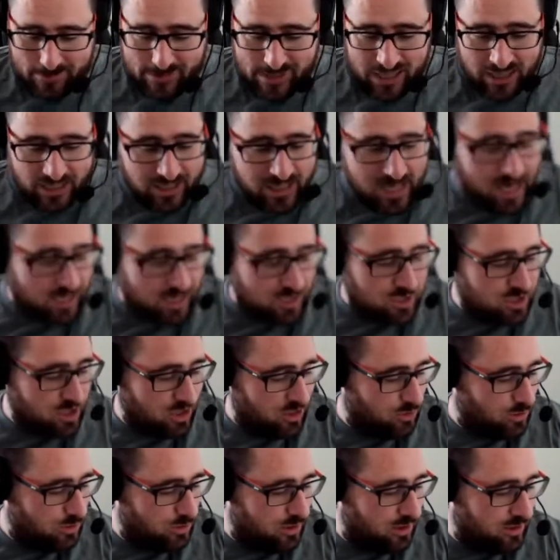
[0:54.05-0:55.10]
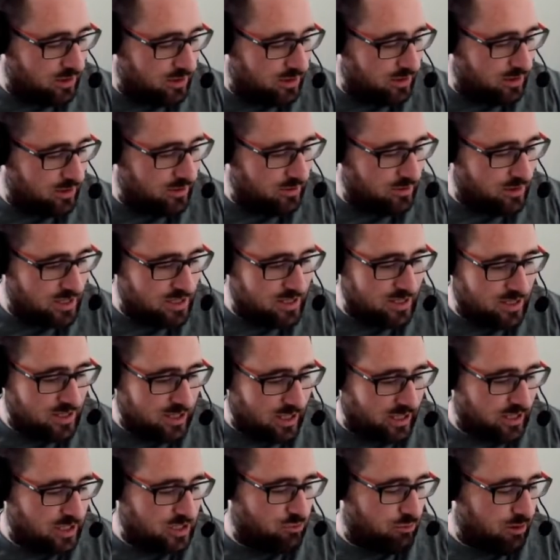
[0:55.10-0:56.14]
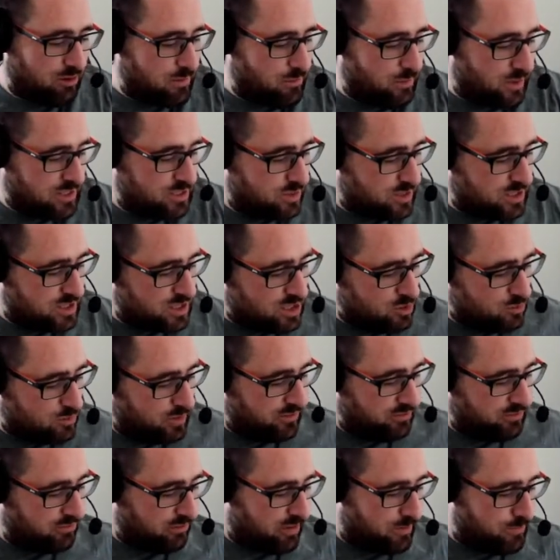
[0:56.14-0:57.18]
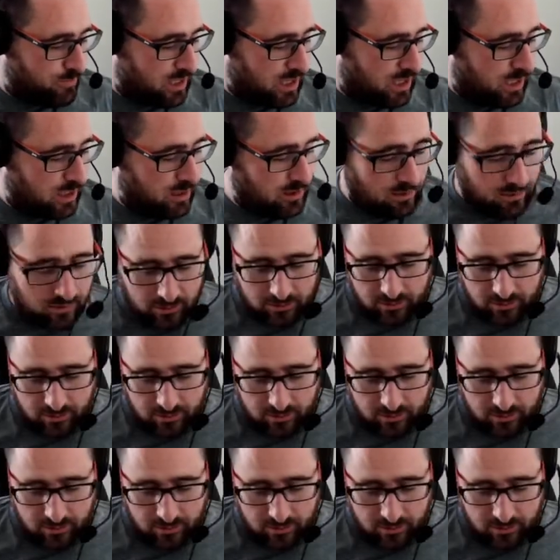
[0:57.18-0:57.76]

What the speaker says: Yeah, so this is like a terrain base. So it's too big for a mini.